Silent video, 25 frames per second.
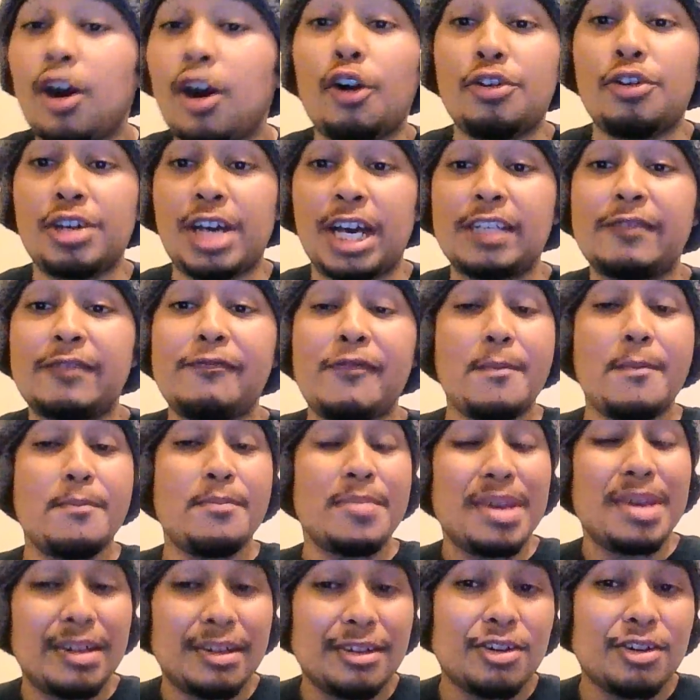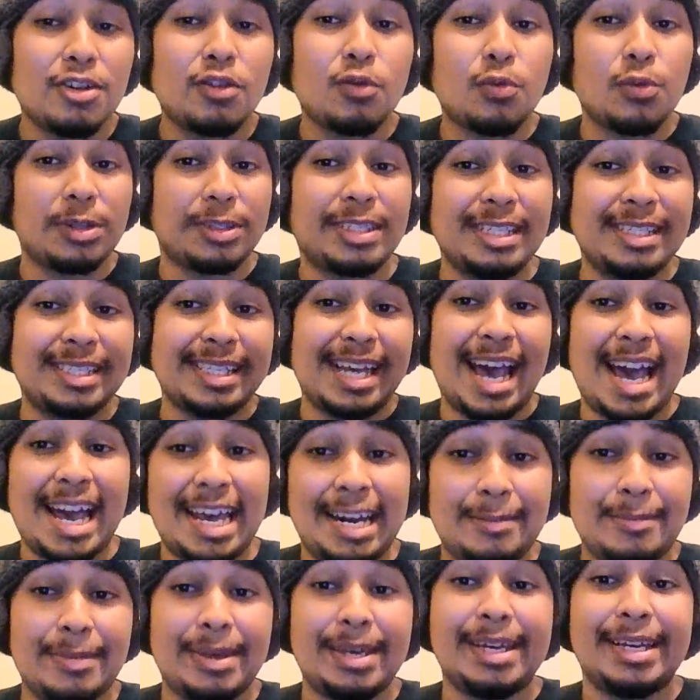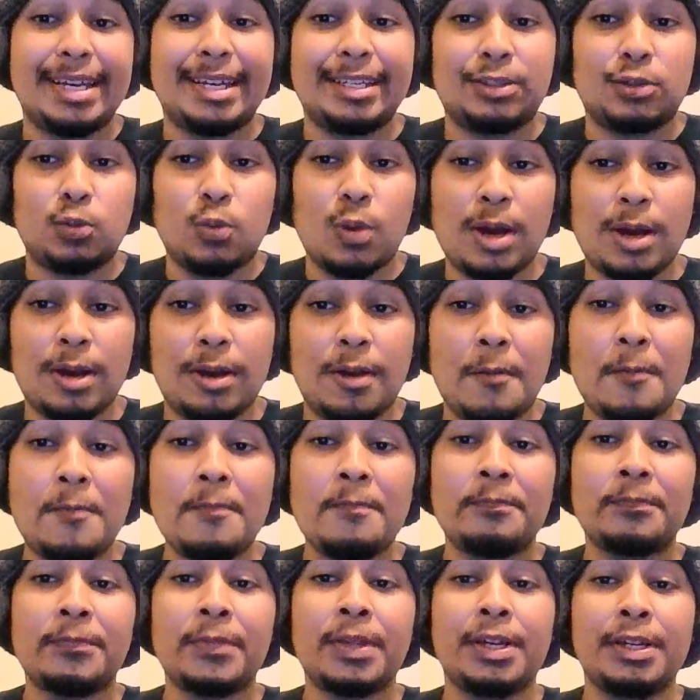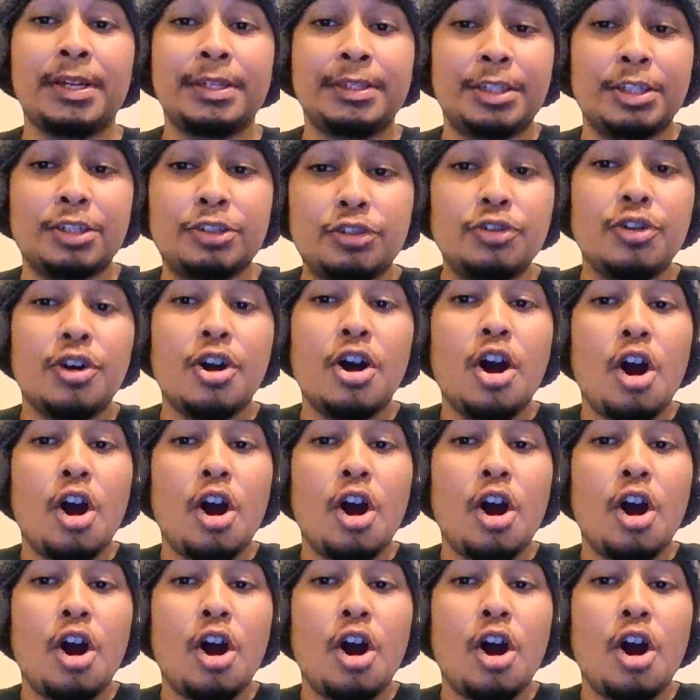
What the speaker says: Are you guys familiar with this anime as well? Did you